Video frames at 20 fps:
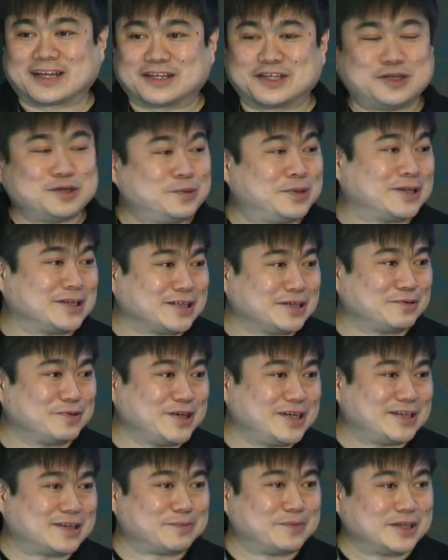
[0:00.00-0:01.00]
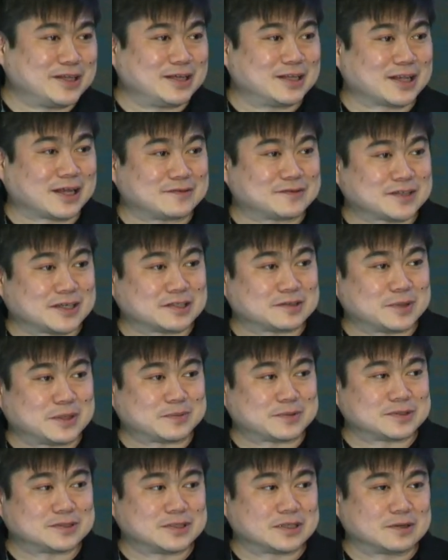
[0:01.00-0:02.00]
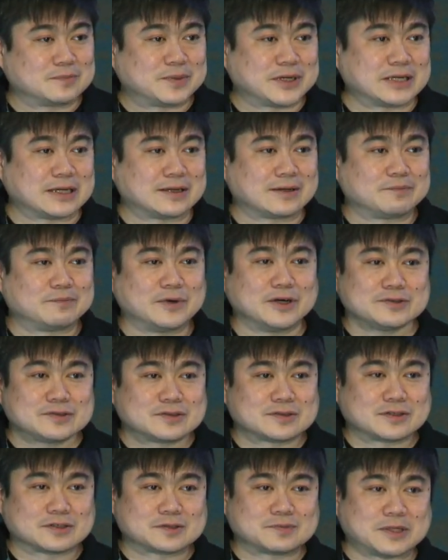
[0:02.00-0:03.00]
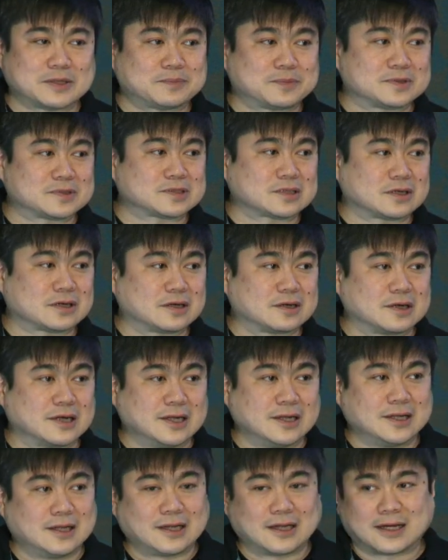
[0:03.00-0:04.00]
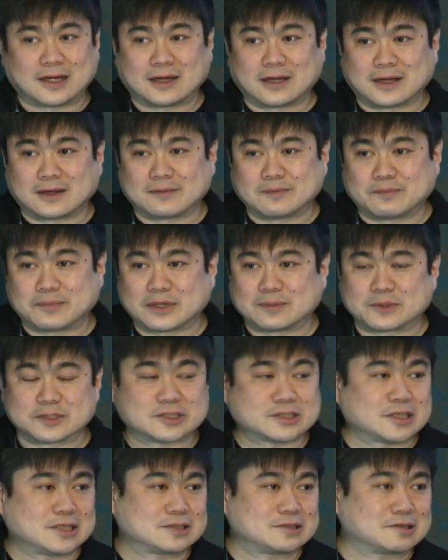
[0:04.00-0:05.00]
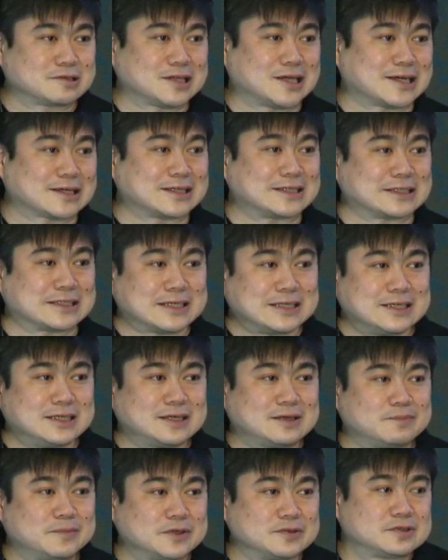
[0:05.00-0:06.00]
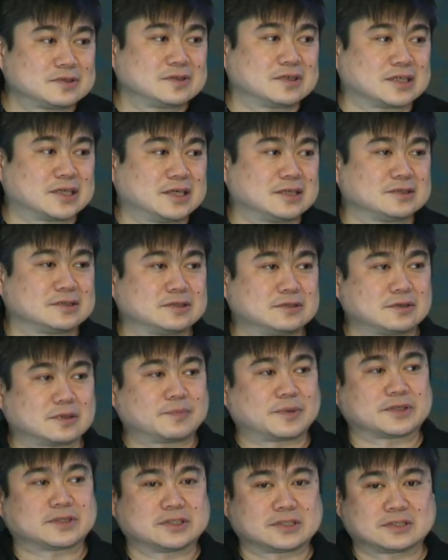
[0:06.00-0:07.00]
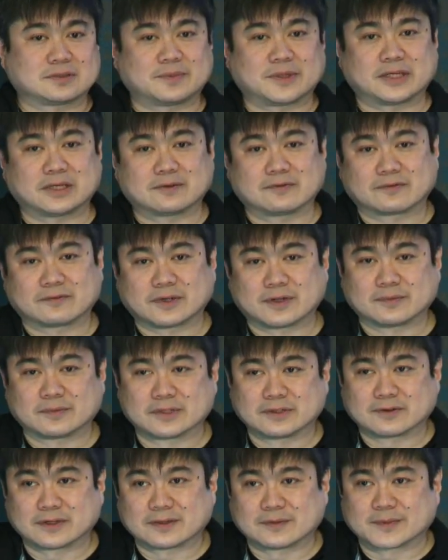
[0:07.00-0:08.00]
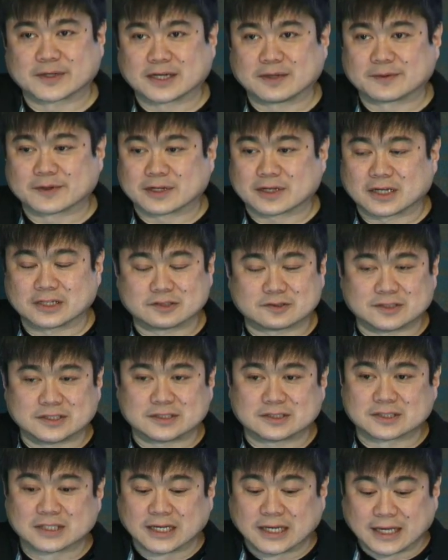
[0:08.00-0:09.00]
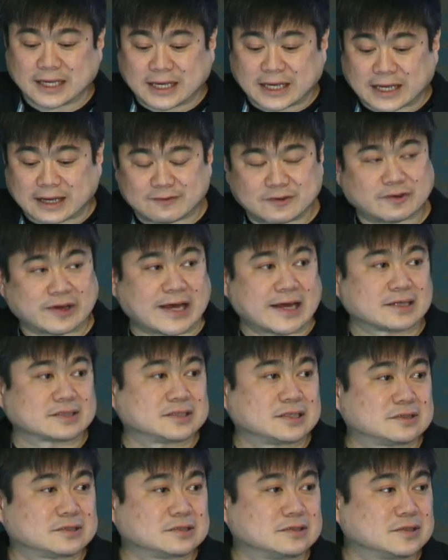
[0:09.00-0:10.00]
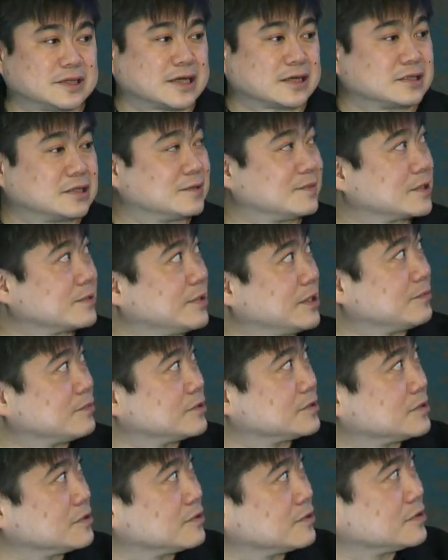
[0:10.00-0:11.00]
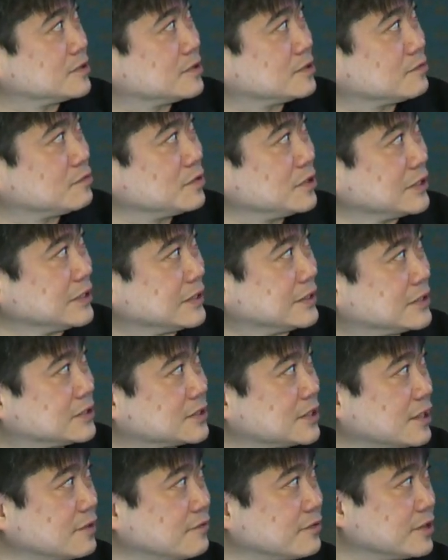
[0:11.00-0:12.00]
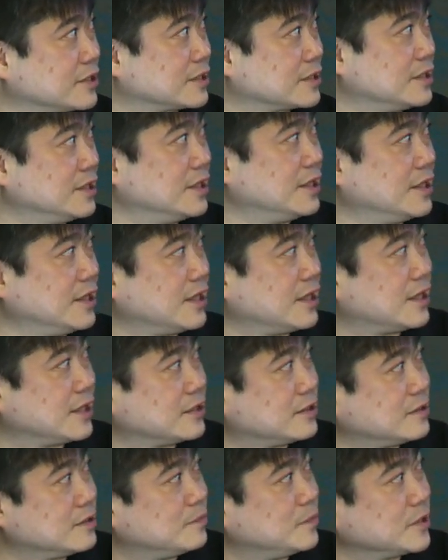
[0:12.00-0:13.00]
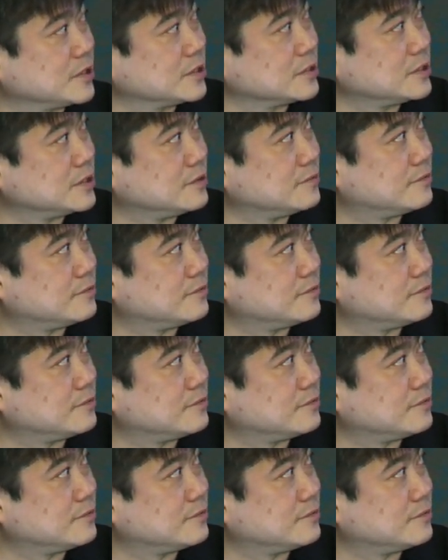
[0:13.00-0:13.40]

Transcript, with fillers: humanly read a million life science papers a year, but most of those papers are uh, published under lock and key, and most of the kids who are participating from developing countries have no access to the academic papers. So this is really stifling uh, the ability